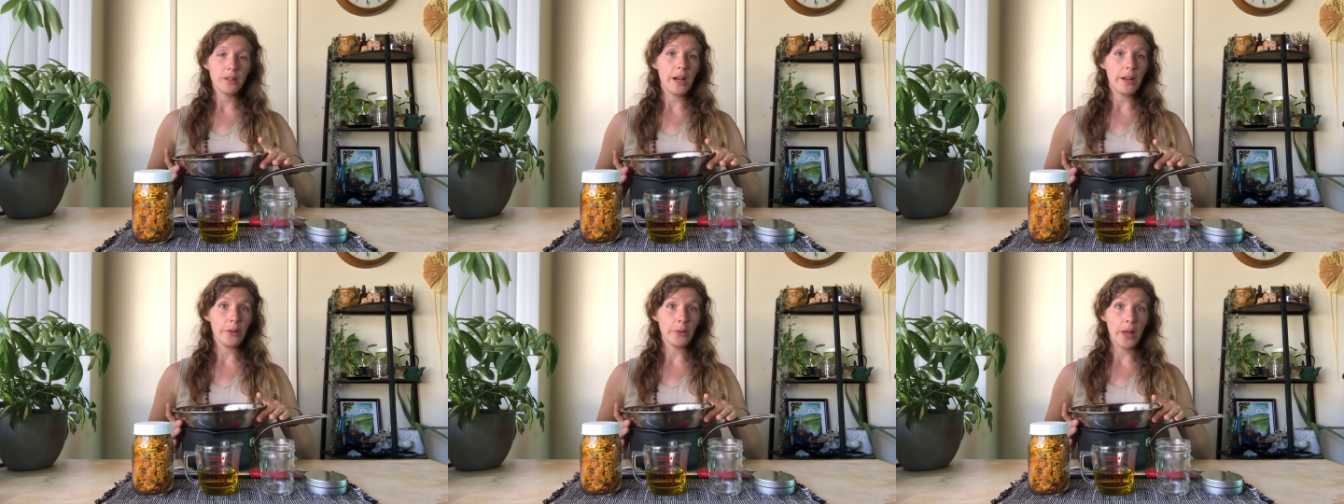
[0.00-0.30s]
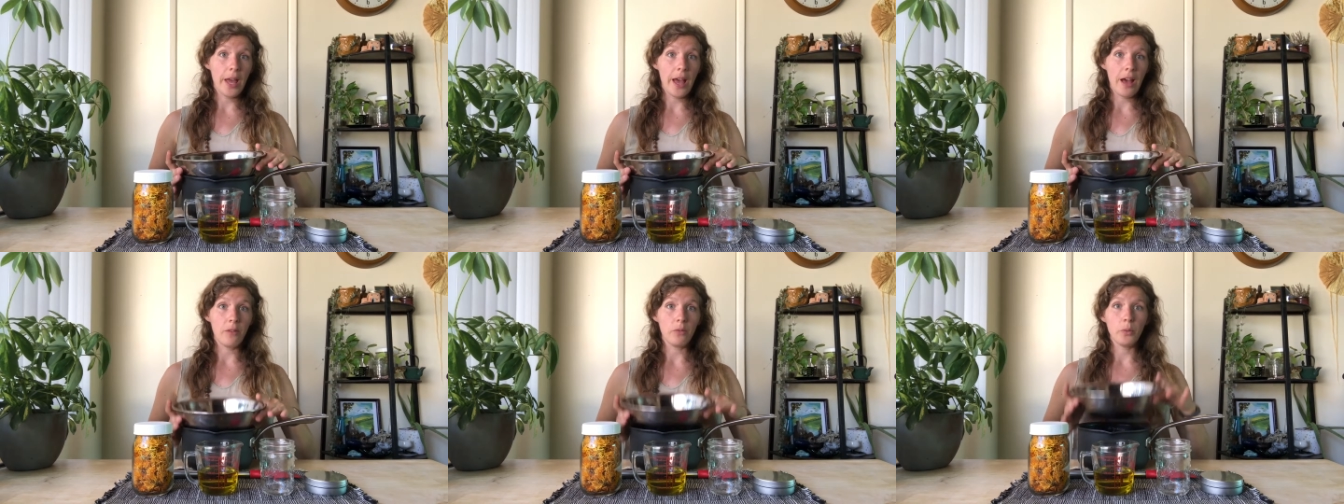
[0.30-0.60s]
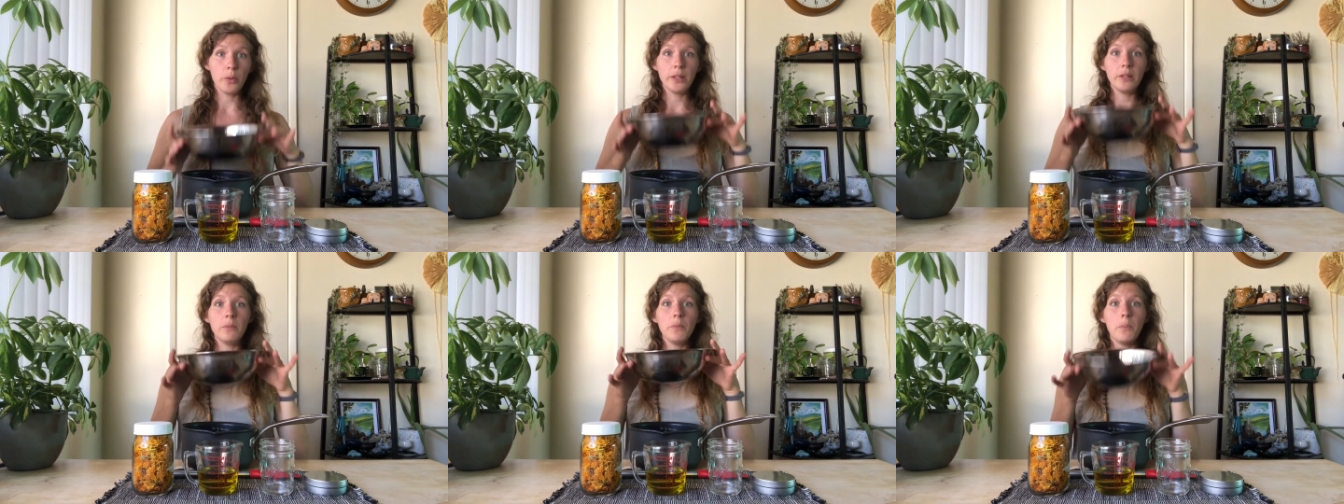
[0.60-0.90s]
I don't have
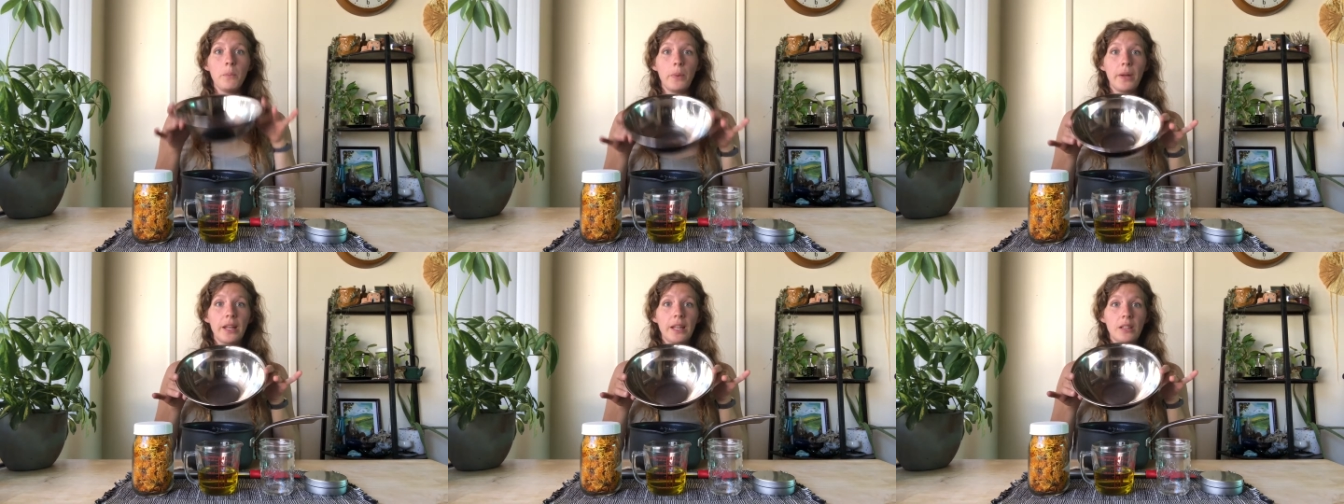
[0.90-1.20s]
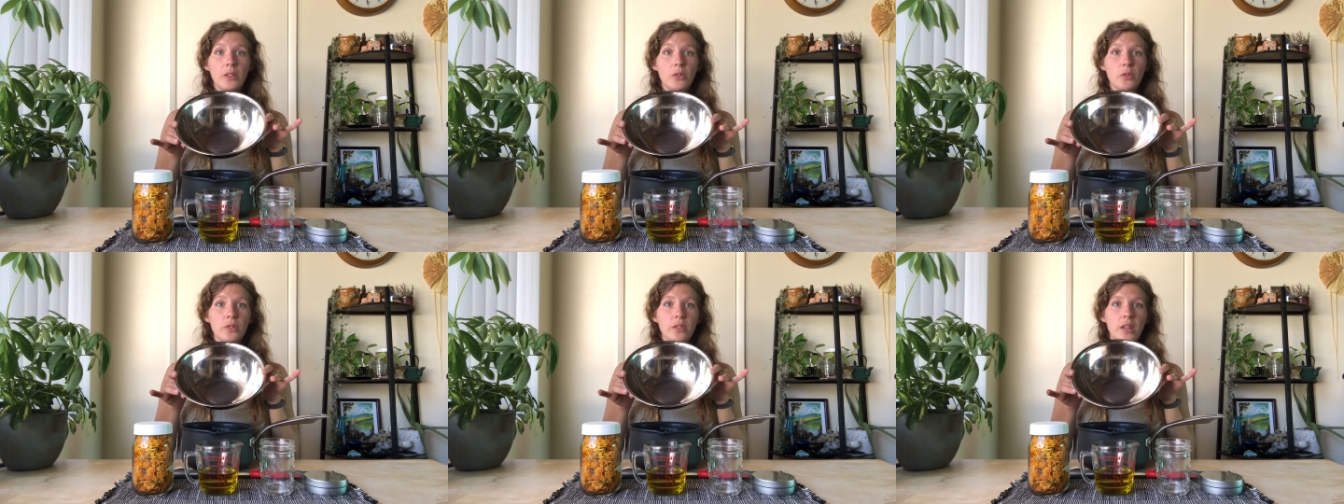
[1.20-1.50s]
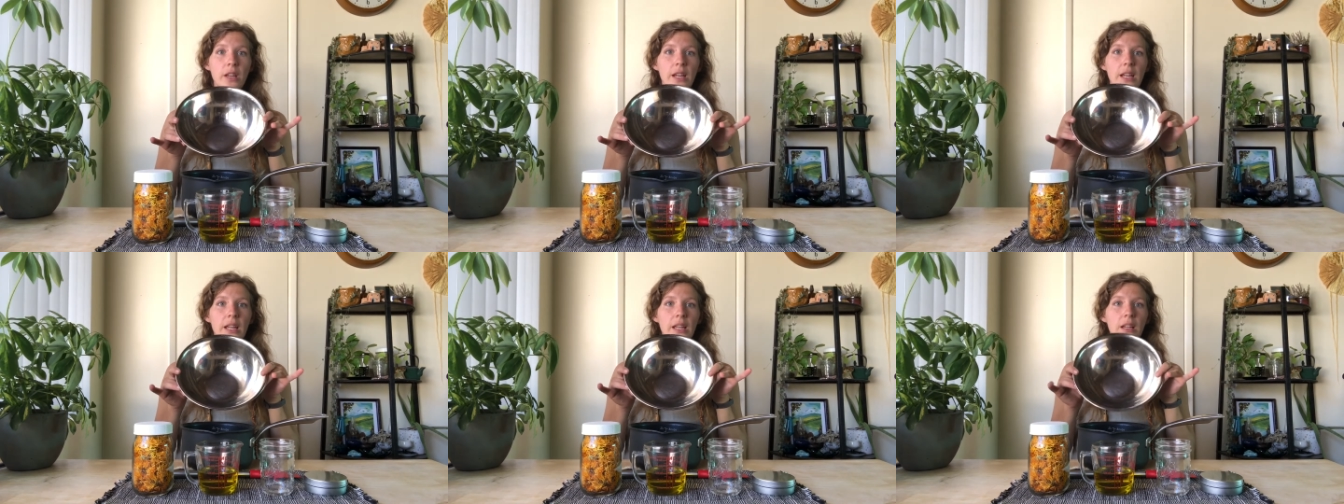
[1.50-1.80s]
one, but I use
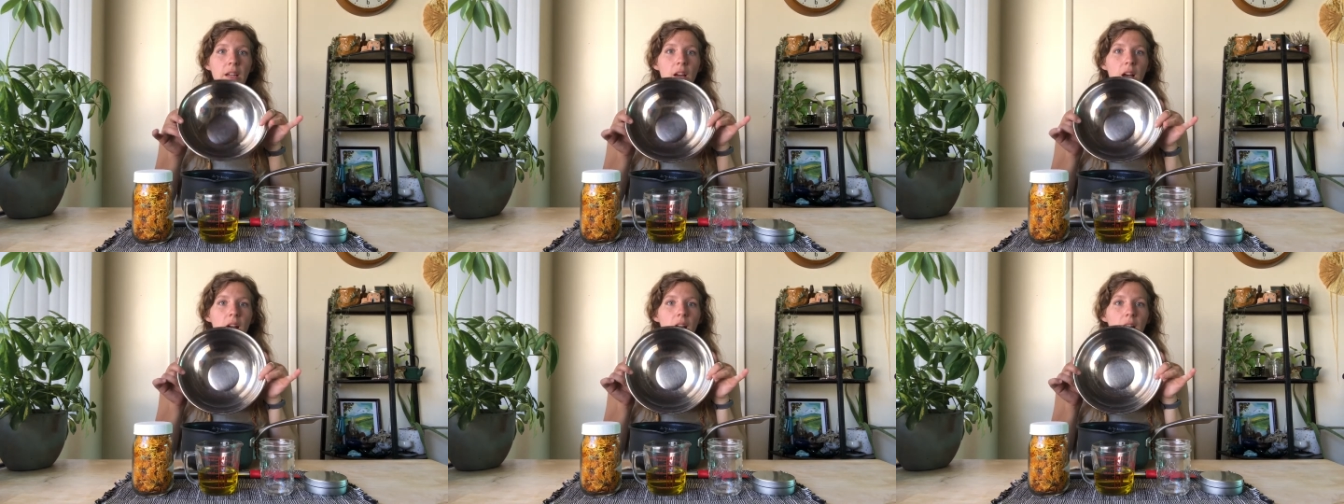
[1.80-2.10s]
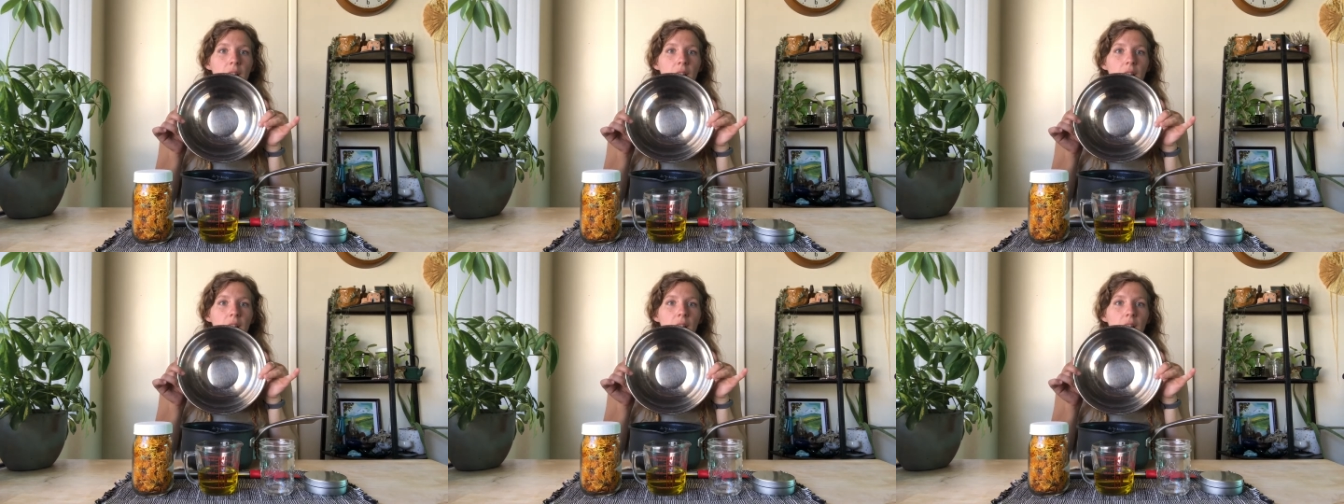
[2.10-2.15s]
a